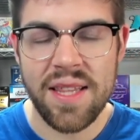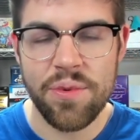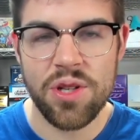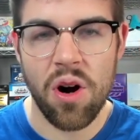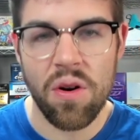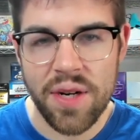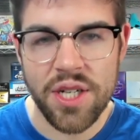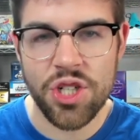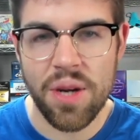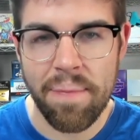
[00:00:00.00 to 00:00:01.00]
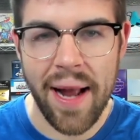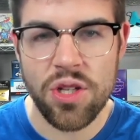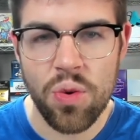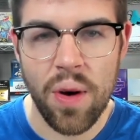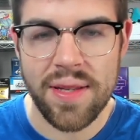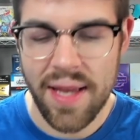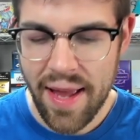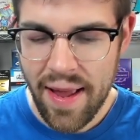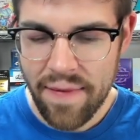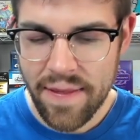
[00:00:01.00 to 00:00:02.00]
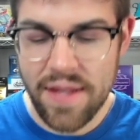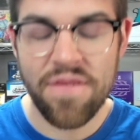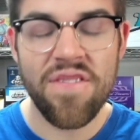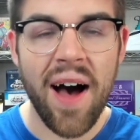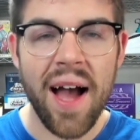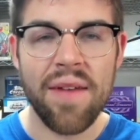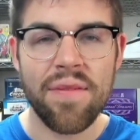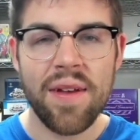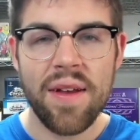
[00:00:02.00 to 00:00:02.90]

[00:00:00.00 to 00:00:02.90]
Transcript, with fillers: It was already shipped back to us. That's five